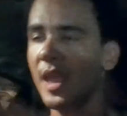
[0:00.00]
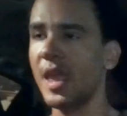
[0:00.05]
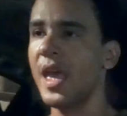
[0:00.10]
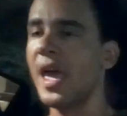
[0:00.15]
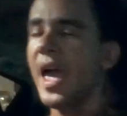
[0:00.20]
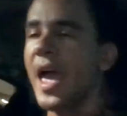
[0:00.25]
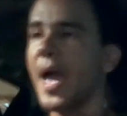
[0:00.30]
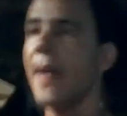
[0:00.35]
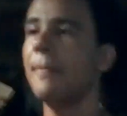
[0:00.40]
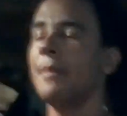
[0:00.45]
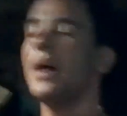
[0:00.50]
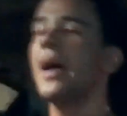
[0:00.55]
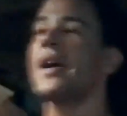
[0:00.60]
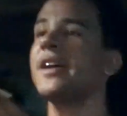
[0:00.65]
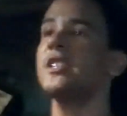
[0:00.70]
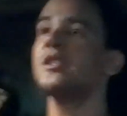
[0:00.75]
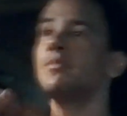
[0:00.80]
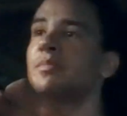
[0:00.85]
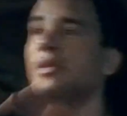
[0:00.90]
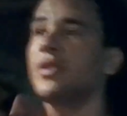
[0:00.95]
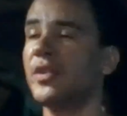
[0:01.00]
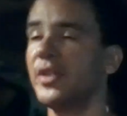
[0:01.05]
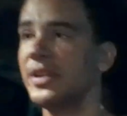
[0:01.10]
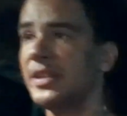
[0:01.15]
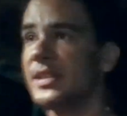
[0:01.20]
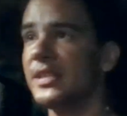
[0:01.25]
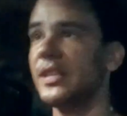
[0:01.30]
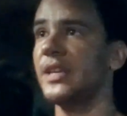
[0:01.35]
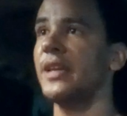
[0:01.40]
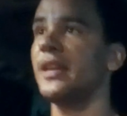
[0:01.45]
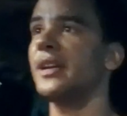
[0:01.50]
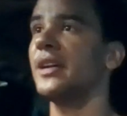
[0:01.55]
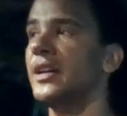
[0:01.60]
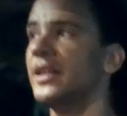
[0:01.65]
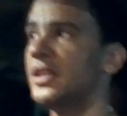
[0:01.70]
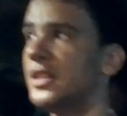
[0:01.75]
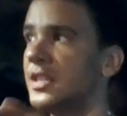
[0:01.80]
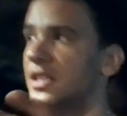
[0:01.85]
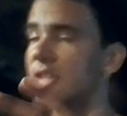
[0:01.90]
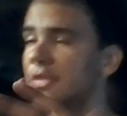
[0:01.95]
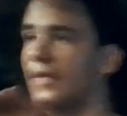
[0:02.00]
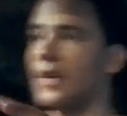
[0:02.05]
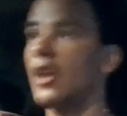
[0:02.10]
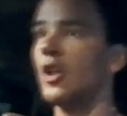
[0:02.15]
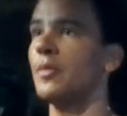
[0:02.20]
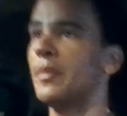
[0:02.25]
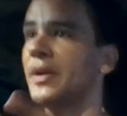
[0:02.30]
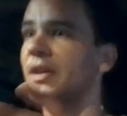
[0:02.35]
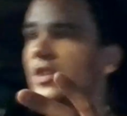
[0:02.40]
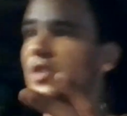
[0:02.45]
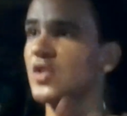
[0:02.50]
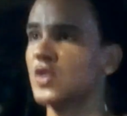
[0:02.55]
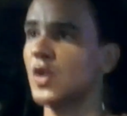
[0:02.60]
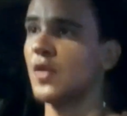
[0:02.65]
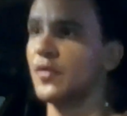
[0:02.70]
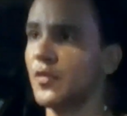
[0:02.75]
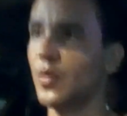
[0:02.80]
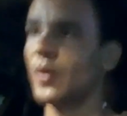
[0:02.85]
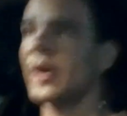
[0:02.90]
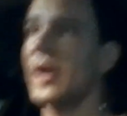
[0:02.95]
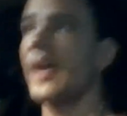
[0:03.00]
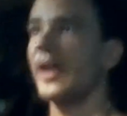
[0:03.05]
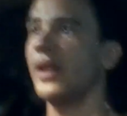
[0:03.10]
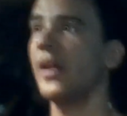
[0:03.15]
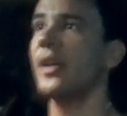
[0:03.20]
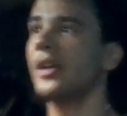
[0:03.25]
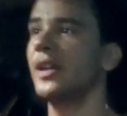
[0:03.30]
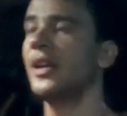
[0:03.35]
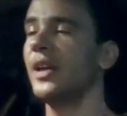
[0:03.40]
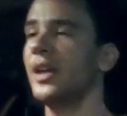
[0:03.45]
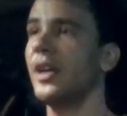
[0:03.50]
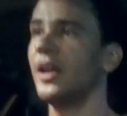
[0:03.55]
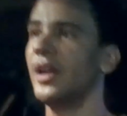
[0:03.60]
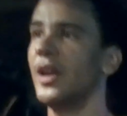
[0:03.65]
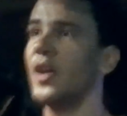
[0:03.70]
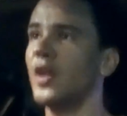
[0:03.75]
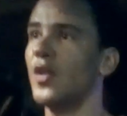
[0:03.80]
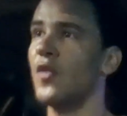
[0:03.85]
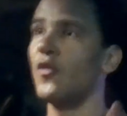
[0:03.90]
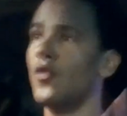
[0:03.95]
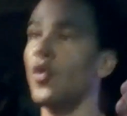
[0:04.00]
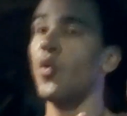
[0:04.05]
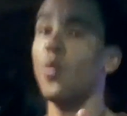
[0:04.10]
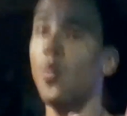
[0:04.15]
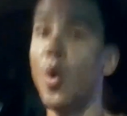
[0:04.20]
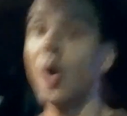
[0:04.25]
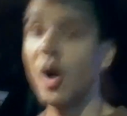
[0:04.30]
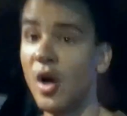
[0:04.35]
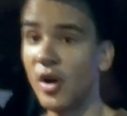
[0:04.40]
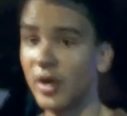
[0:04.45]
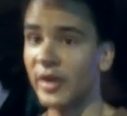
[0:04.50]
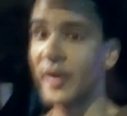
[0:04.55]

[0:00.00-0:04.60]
and my experiencing developing software for work